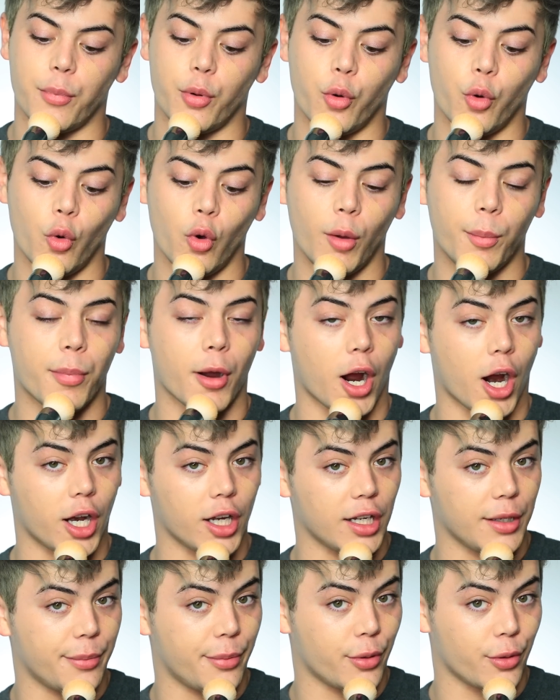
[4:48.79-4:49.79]
pool
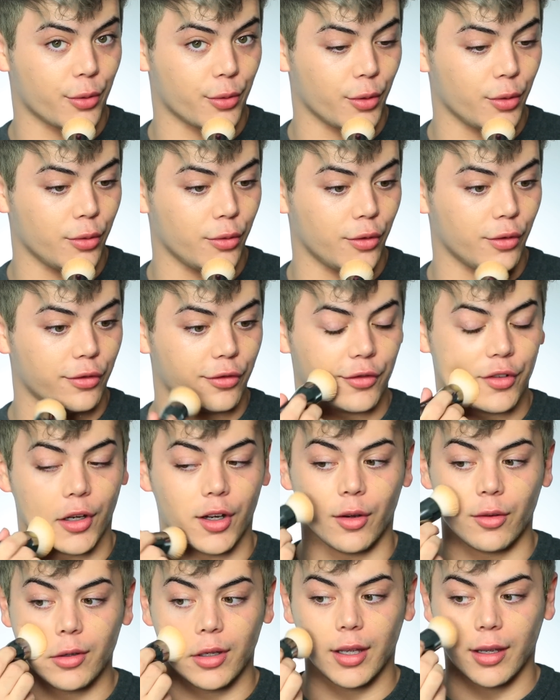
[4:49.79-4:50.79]
party proof.
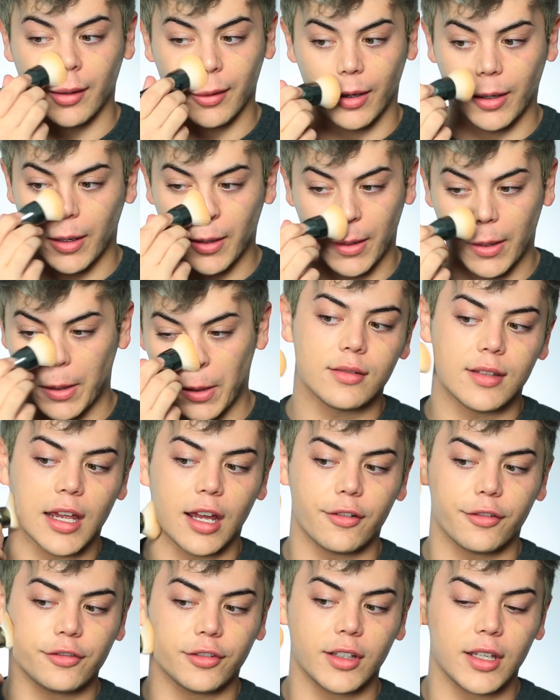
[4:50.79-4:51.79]
Okay, girl.
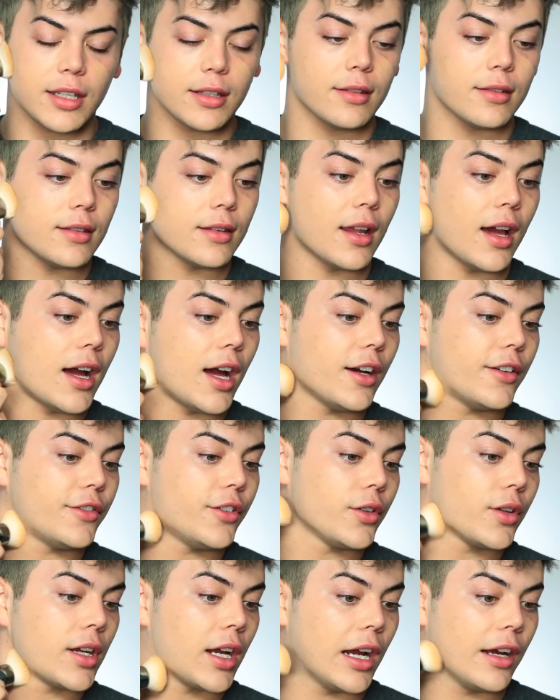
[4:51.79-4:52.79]
Definitely not
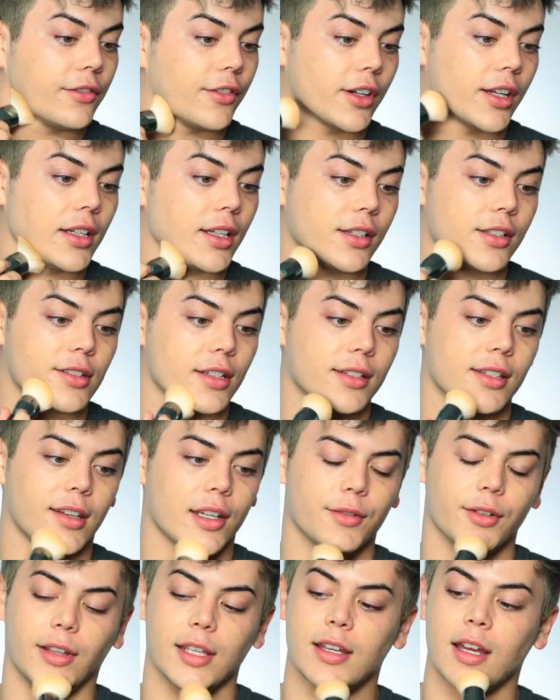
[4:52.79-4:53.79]
full coverage. It
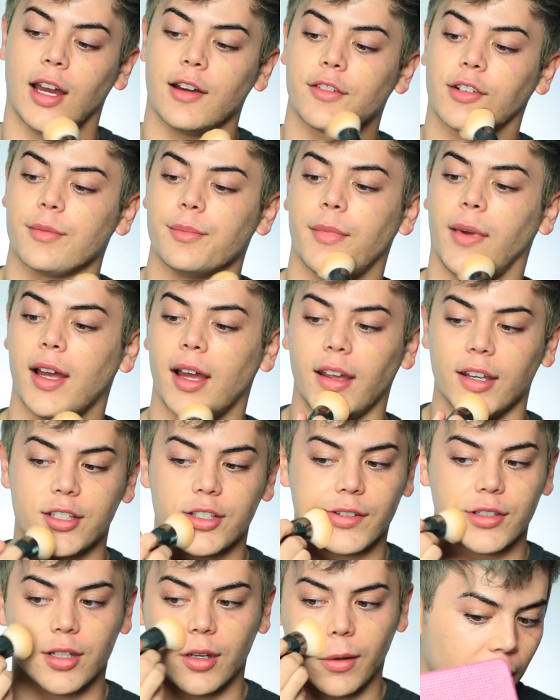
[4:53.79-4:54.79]
didn't really cover
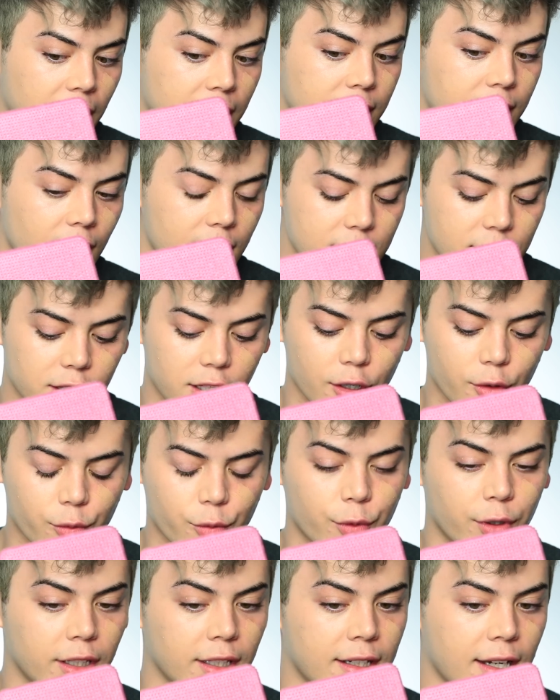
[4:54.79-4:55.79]
much, but it does look
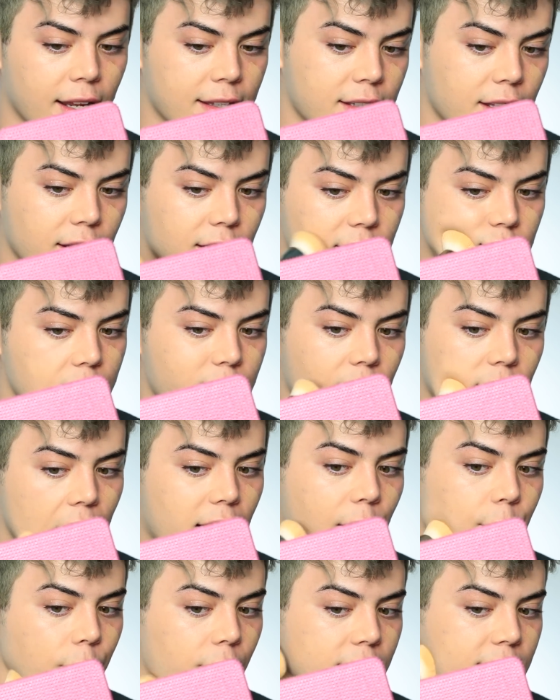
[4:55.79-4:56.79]
really nice on the skin.
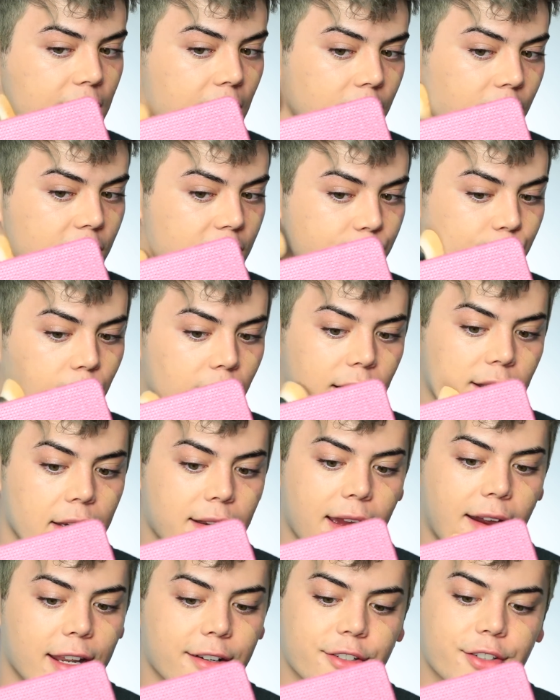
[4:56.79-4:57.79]
I will say it looks pretty
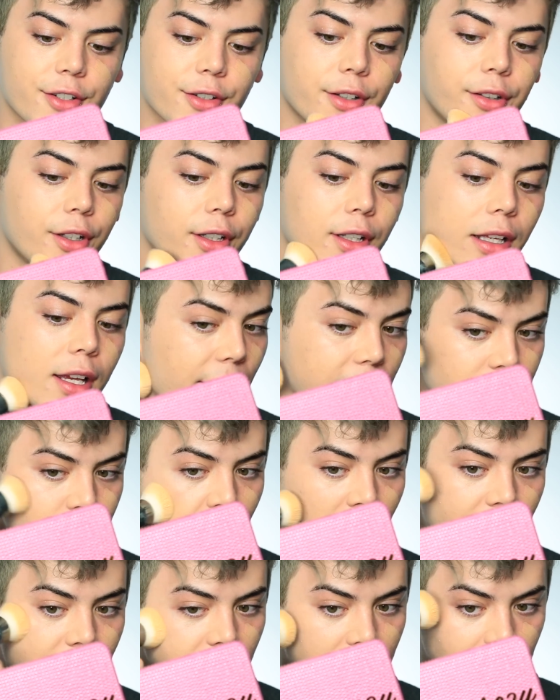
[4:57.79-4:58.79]
natural. I do
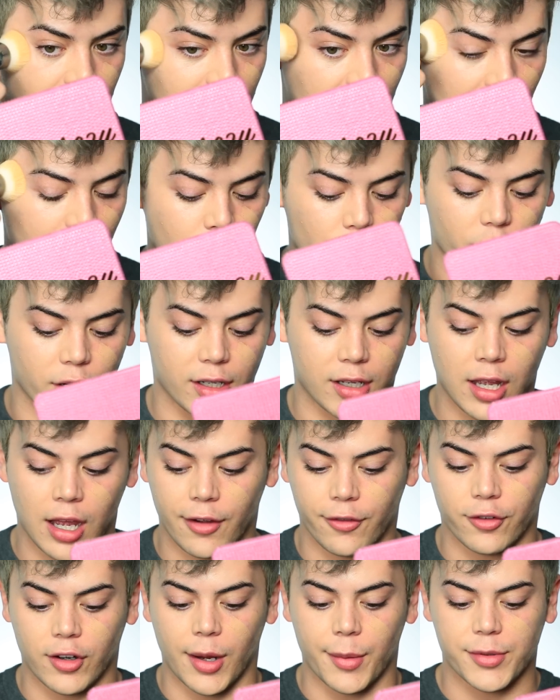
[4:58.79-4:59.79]
have a lot more to
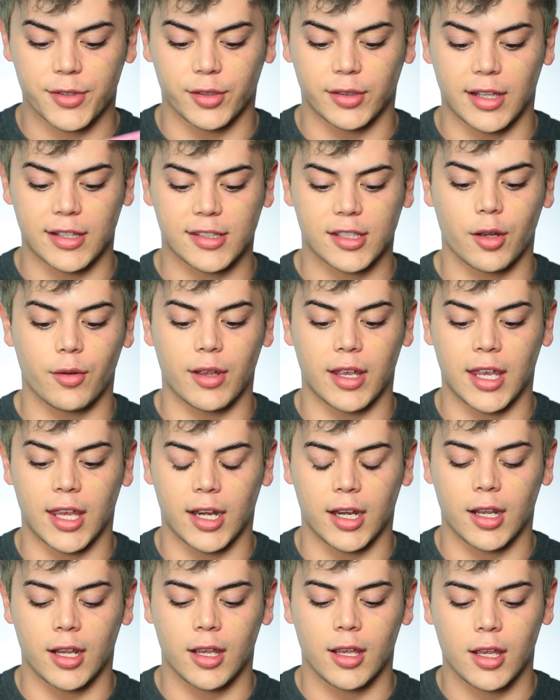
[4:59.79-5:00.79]
cover up, so let's go
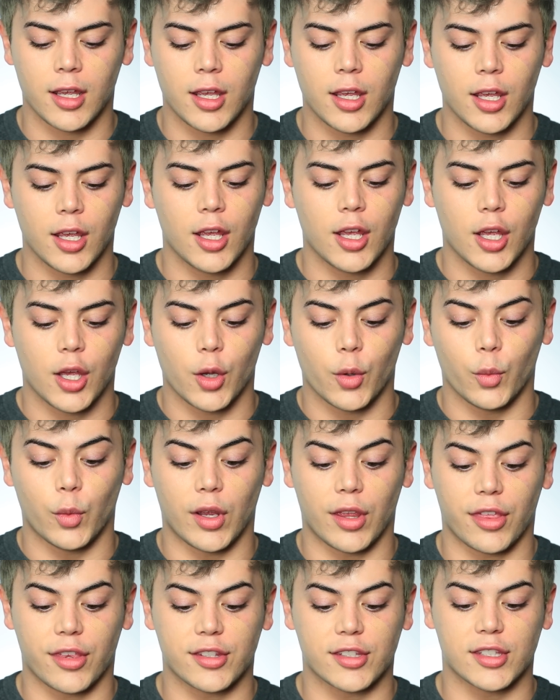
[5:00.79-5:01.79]
in
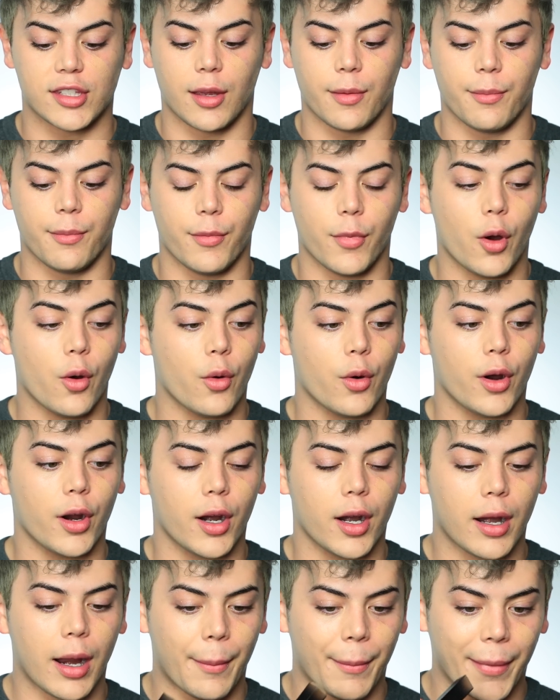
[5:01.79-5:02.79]
with some
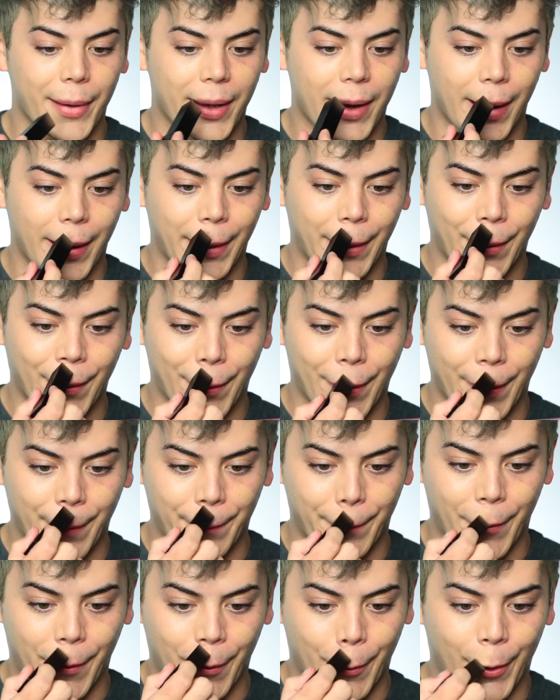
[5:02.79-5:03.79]
more. I'm gonna kind of use it
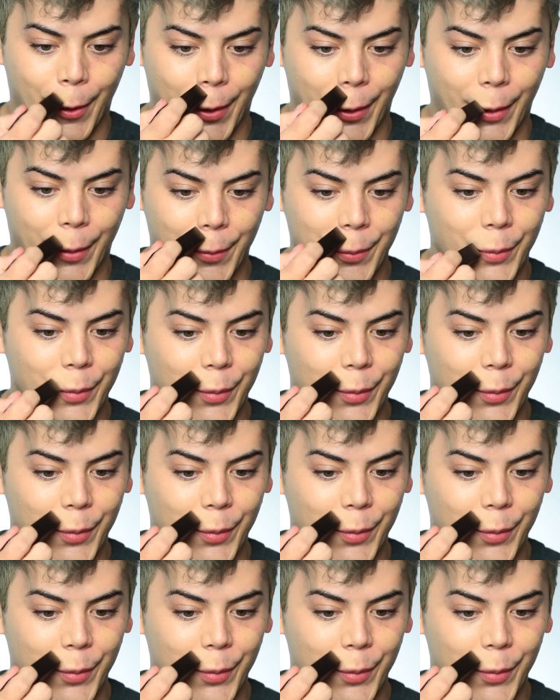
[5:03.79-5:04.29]
more